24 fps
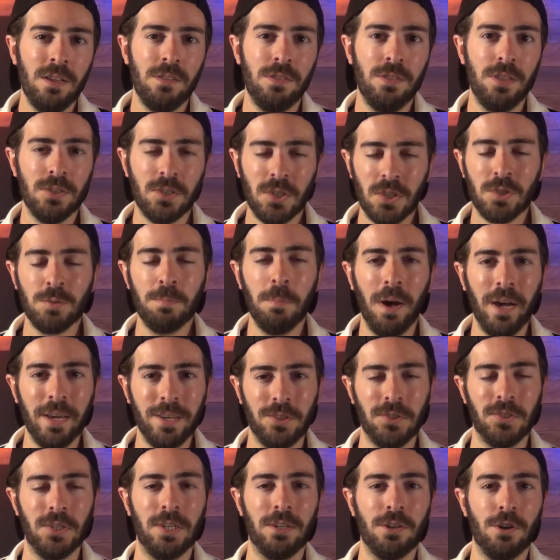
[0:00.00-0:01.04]
This is
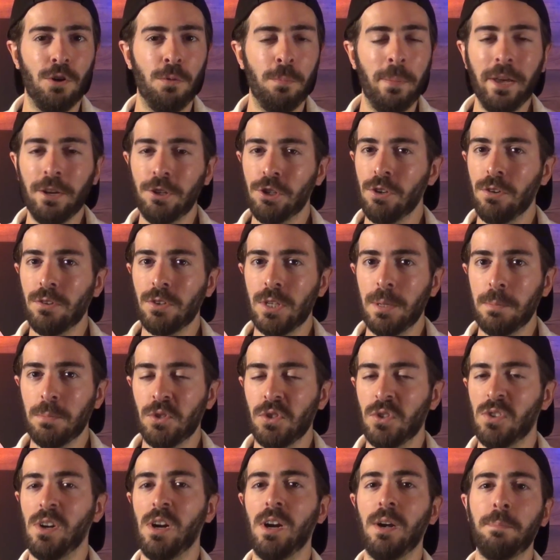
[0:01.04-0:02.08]
Mike Zeroh. Make sure to
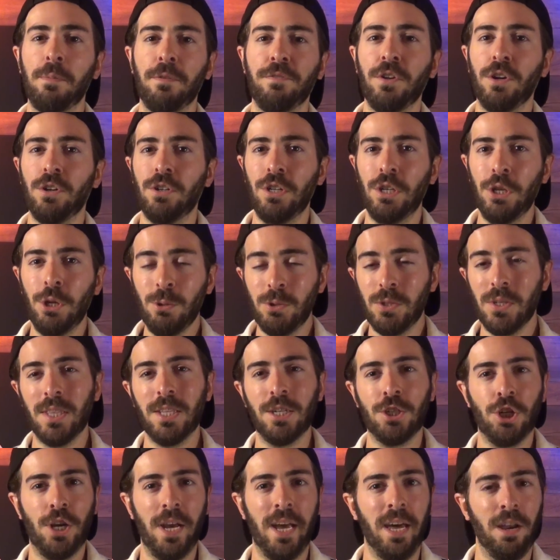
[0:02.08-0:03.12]
subscribe if you are new to
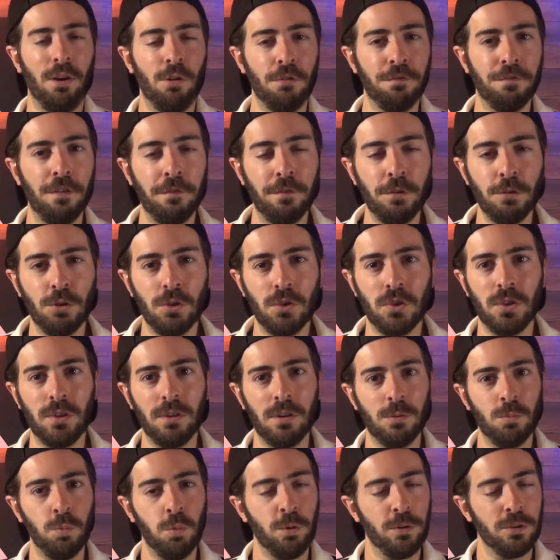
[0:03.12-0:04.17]
the channel for future
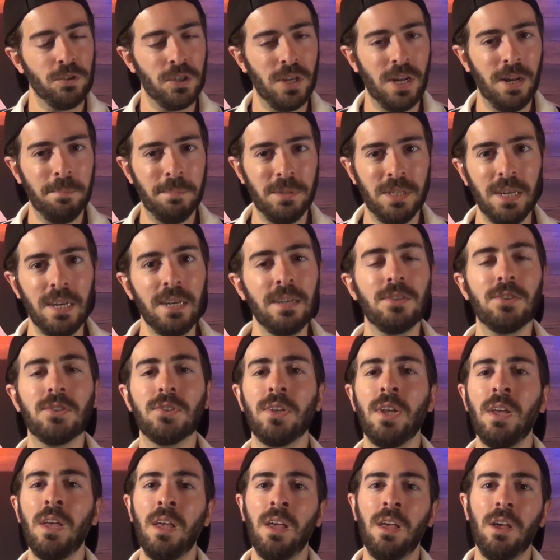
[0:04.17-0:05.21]
Star Wars
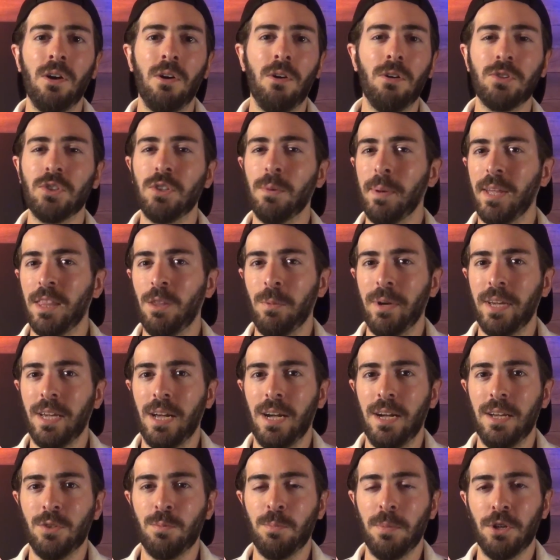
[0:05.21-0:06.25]
updates. Also, by the way,
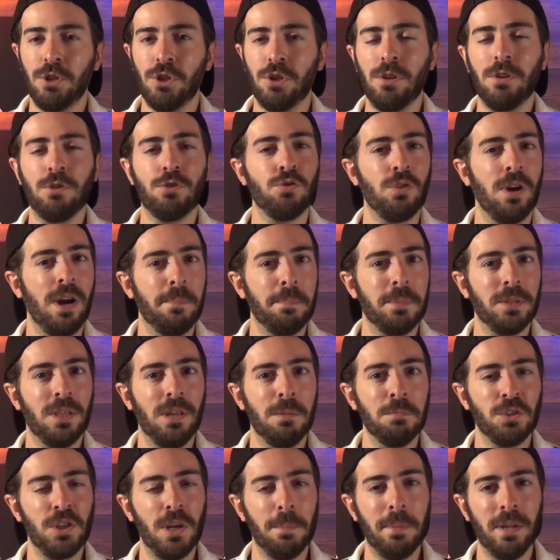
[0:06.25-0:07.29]
guys, make sure to drop a
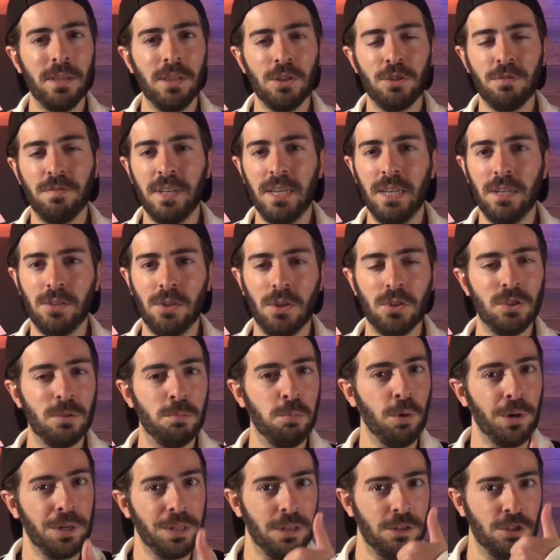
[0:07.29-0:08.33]
thumbs up on this video to
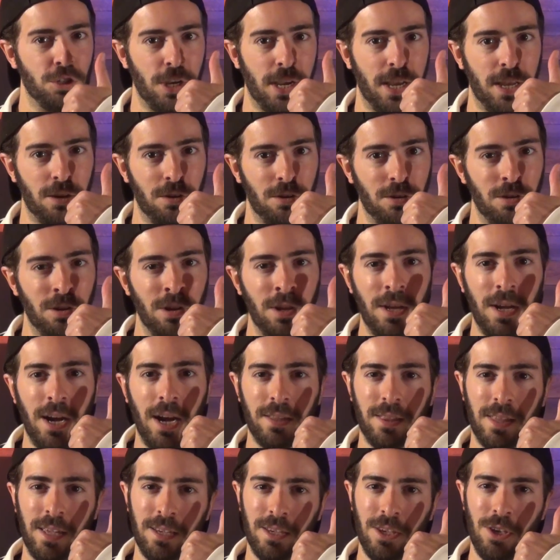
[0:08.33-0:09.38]
support the channel.
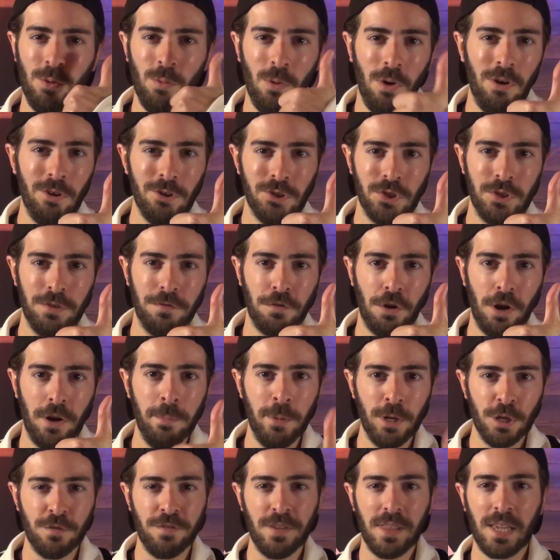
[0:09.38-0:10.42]
I thank you also very
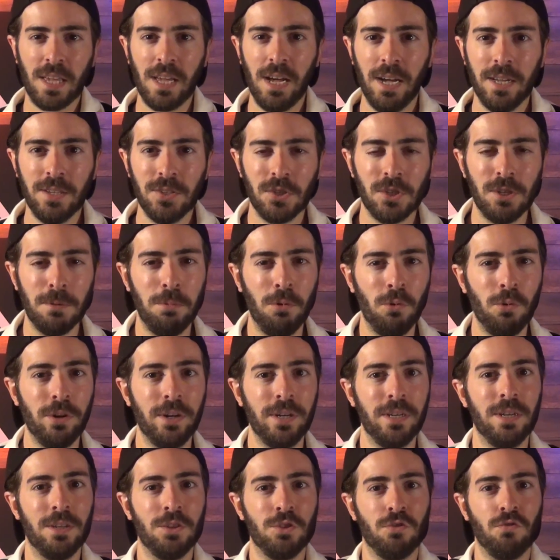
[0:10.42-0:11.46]
much for the kind
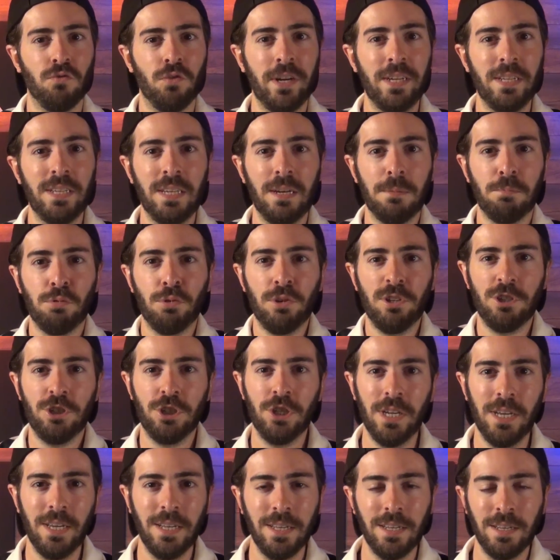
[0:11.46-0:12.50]
support, it is greatly
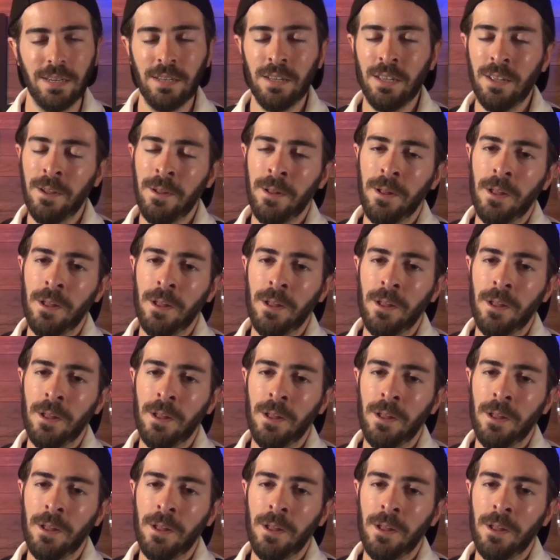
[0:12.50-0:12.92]
appreciated.